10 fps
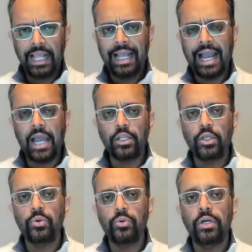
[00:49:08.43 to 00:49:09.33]
How do
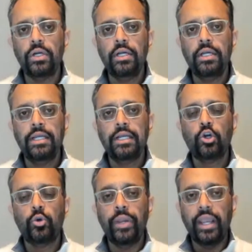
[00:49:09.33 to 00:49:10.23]
you
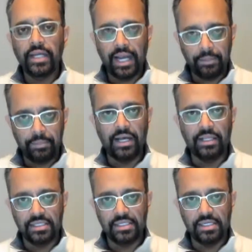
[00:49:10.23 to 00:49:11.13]
create a
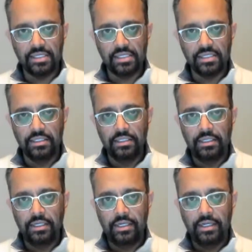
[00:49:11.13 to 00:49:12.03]
hypothesis,
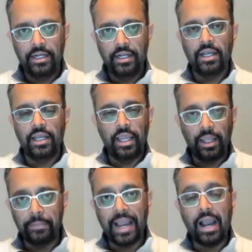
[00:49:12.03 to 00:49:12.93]

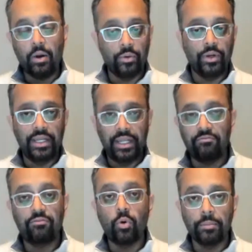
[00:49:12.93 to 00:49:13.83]
empower it,
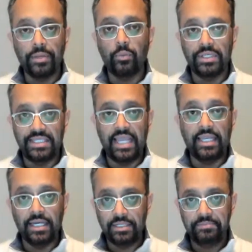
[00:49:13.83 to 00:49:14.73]
inform it with
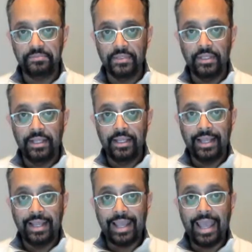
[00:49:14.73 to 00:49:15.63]
data,
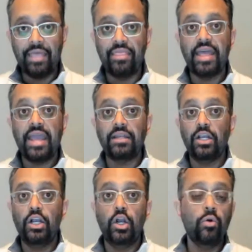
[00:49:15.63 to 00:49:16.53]
and then
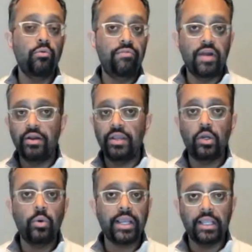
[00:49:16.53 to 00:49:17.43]
go very
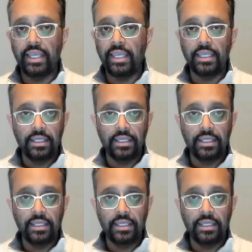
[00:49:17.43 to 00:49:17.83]
quickly